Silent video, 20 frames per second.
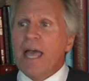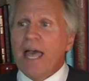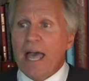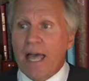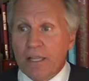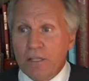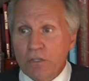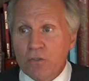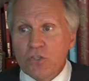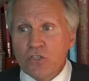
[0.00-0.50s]

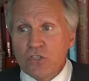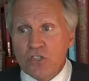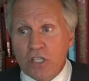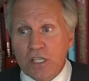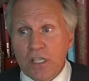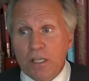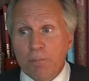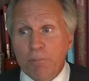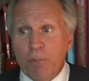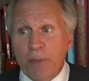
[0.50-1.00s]
and you'd
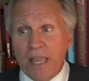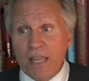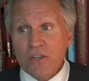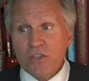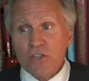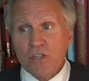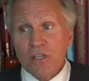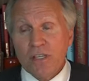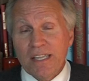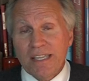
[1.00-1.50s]
see
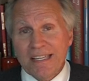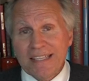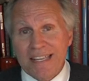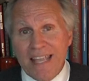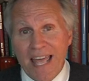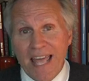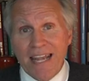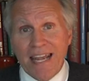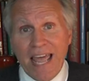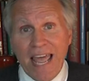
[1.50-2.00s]
basically
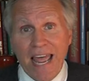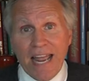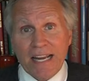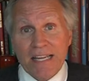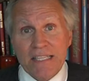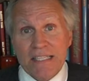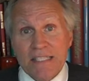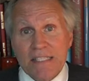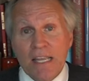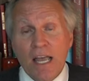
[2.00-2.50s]
10
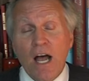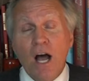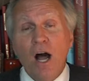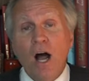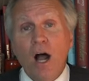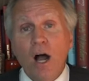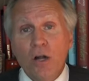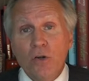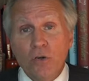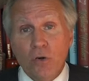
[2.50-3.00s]
acts
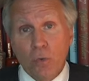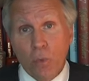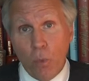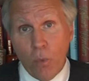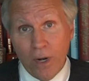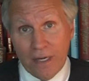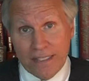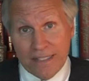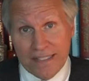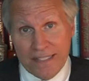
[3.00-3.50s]
under
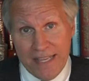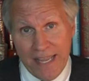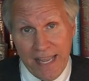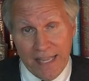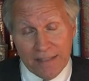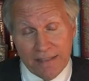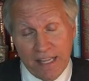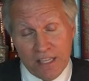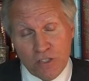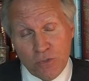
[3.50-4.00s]
one
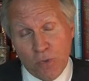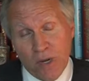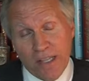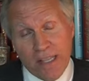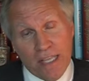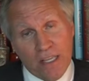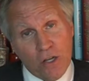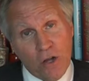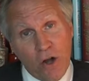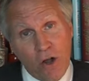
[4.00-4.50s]
tent. That's why
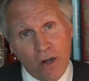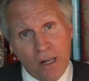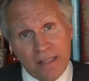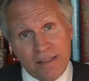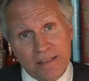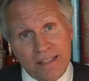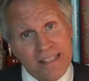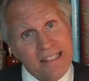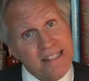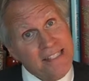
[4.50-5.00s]
they call
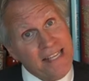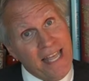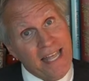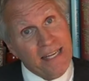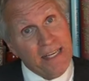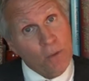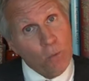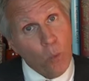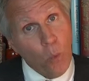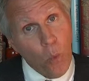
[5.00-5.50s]
it the
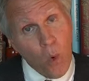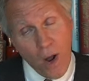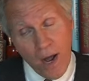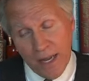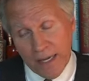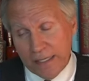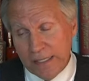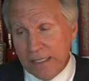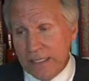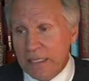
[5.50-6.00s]
10 and
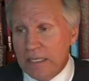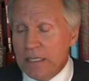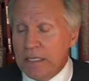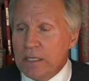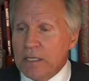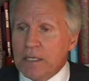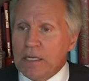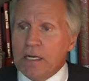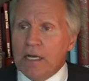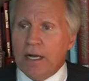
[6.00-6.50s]
1.
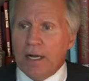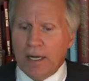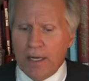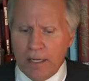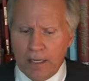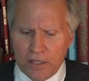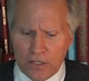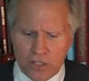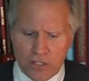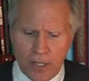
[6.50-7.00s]

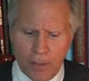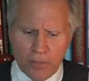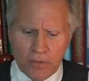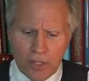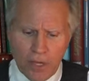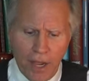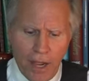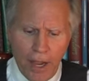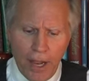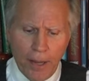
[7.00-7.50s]
Uh,
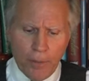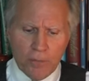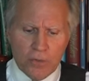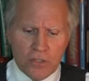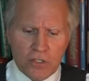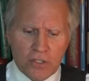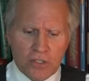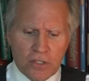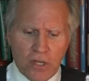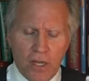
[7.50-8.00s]

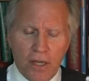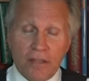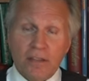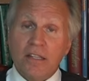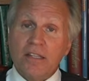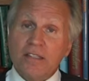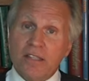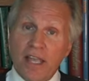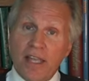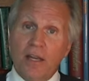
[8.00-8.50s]
sometimes uh,
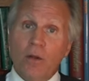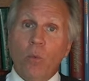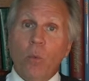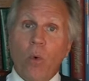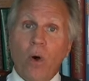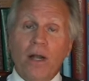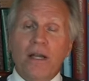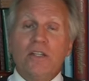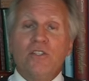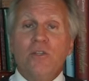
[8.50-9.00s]
the 10 and
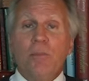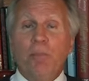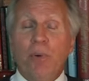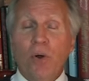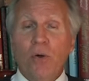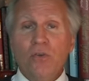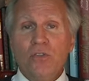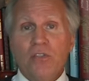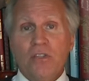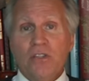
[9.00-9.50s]
1 is
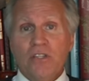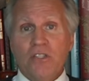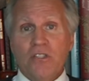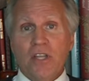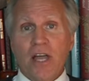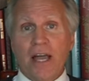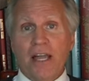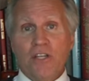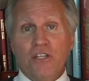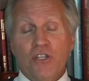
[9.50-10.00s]
opposed to the
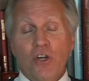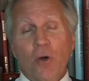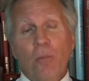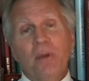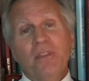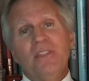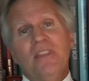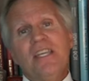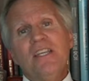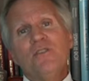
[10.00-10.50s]
sideshow,
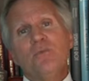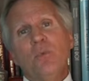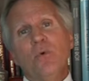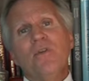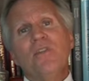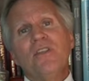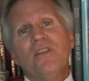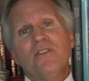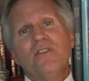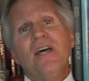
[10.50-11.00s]
but these
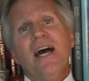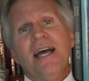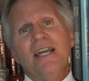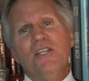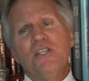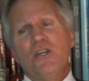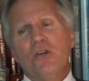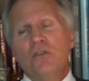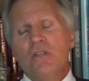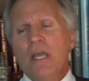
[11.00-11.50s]
were the
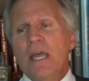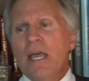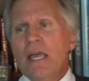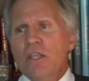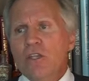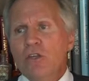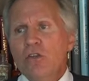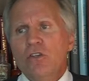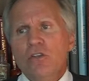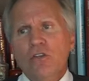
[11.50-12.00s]
sideshows.
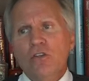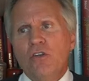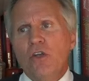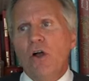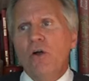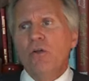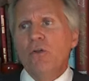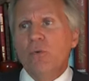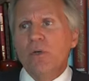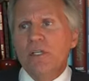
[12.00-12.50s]
You, would
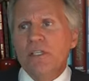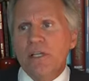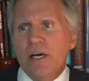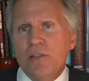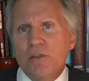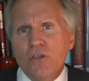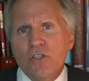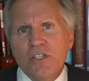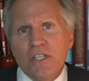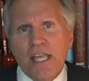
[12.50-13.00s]
go to
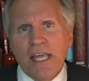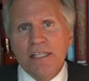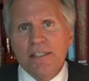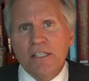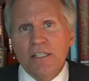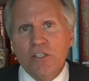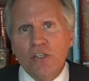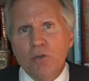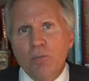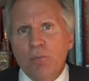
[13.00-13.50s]
another
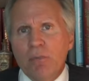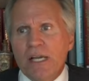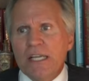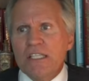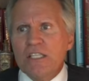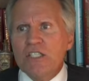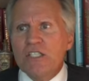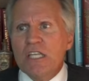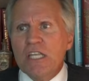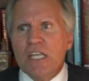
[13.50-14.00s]
tent and you
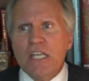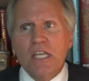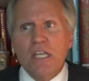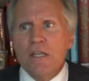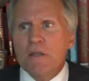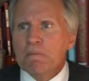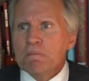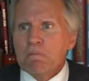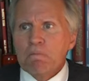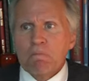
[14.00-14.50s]
might see